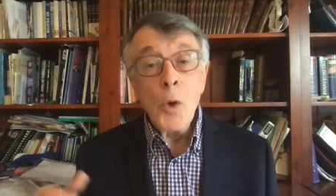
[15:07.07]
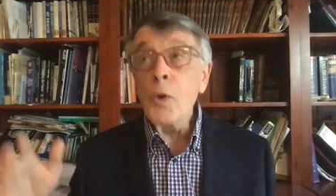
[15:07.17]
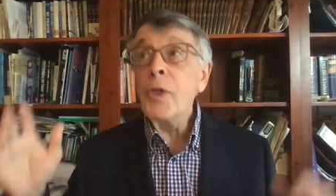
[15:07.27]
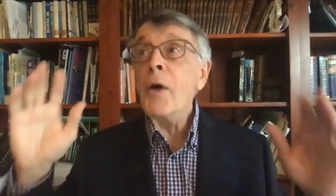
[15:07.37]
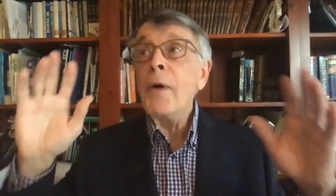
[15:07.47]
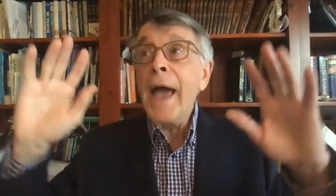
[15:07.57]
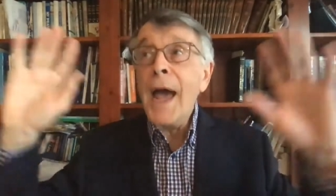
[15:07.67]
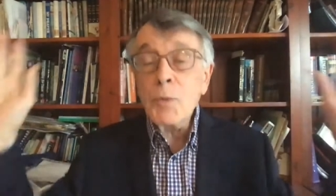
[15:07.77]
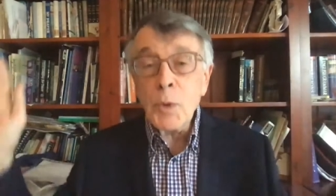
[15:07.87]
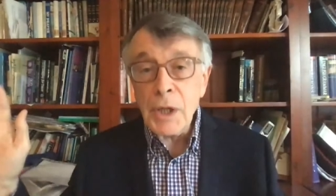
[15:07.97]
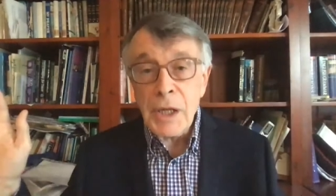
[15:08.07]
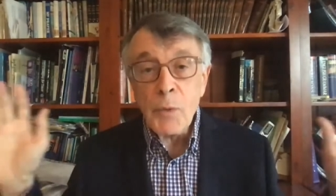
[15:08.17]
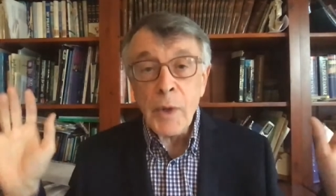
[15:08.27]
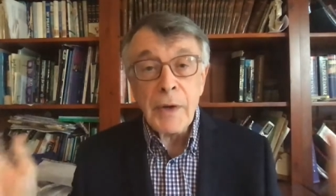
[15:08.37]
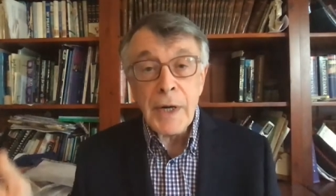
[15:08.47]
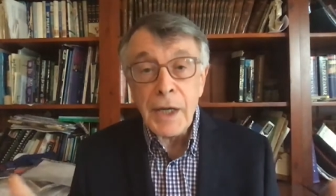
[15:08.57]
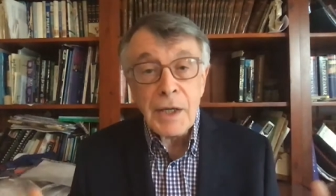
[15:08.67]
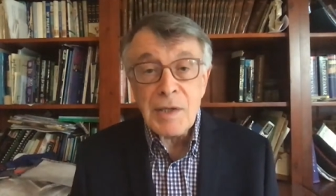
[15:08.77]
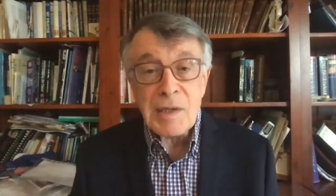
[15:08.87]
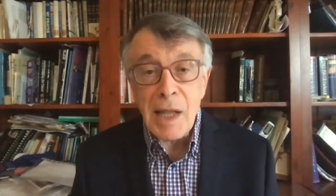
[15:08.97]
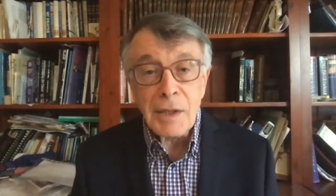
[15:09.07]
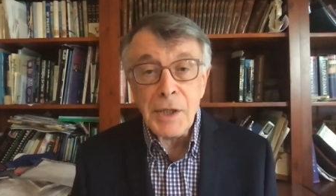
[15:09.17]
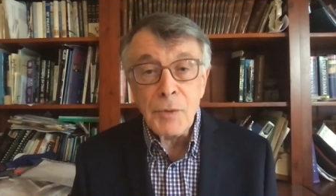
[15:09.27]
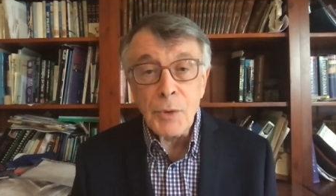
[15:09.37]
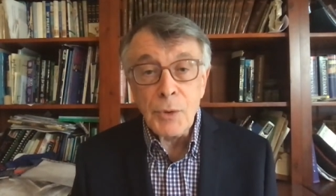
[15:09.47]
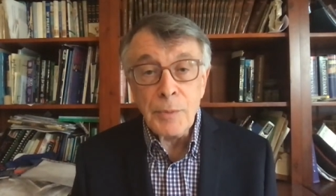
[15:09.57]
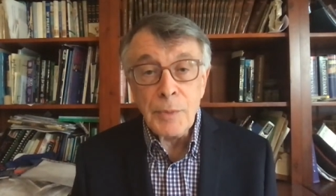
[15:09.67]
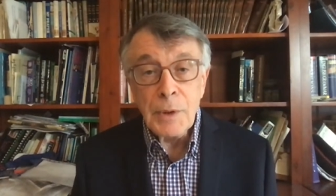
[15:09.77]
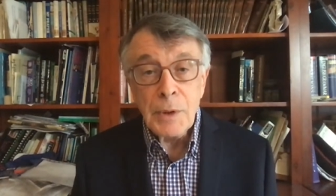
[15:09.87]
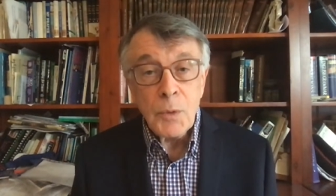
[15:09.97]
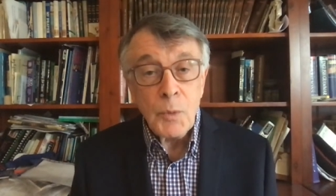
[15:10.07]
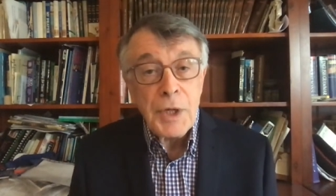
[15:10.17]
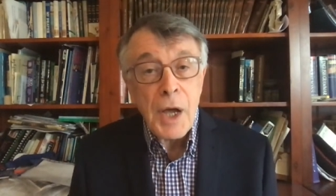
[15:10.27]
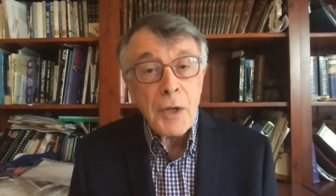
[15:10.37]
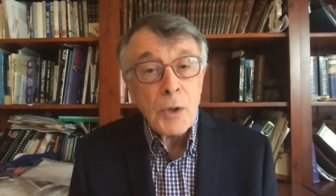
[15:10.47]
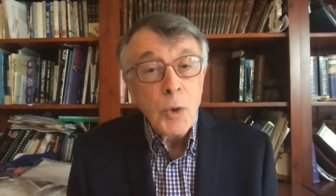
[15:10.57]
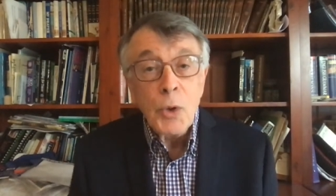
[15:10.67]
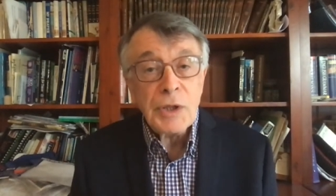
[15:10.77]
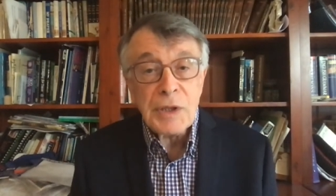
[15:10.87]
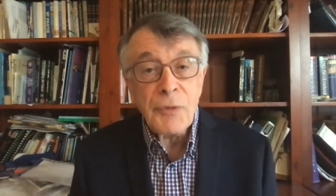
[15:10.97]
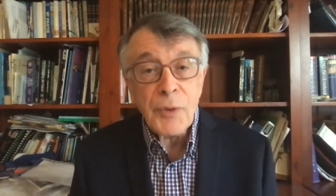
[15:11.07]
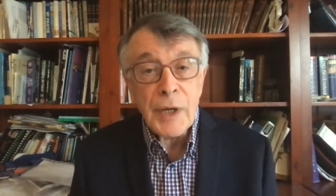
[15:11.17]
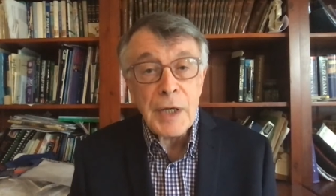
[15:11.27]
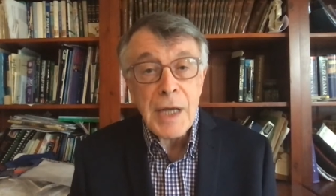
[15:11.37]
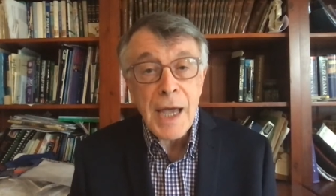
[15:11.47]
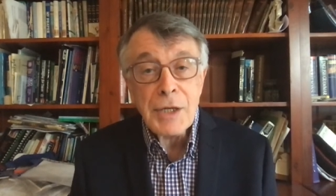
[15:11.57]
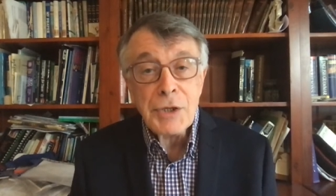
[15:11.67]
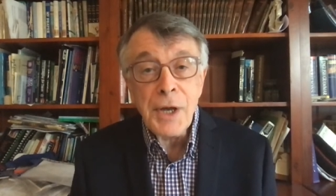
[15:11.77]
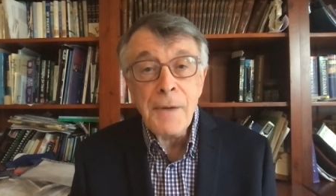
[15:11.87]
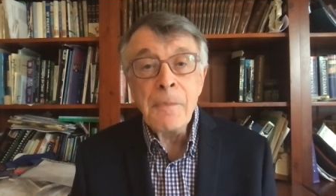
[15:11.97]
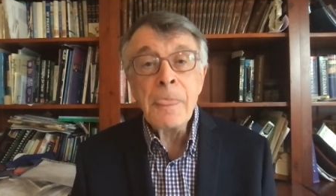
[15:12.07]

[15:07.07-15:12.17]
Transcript: although outwardly we're in a consulting room, we don't look as if we're in danger,